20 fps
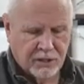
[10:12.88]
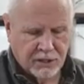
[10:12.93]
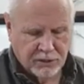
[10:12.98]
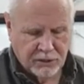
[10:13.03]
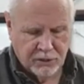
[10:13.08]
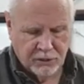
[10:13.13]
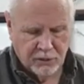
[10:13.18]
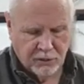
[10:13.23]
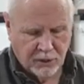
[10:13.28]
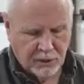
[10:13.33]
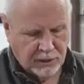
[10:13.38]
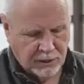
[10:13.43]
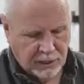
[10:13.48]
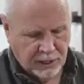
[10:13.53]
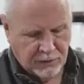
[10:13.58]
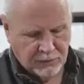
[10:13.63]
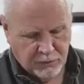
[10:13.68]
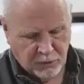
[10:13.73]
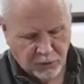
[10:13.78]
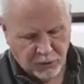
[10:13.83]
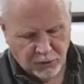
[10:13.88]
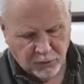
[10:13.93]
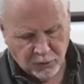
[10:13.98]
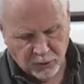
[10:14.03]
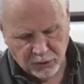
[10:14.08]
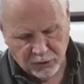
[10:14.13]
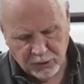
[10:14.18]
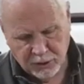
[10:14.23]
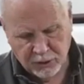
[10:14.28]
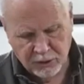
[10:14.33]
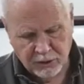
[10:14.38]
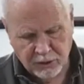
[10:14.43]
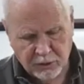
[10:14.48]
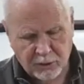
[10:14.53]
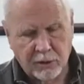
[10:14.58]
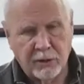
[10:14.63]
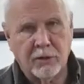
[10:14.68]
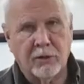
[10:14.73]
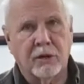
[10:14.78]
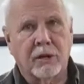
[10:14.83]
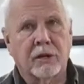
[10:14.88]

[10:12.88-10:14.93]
Did you have trigger work done to it?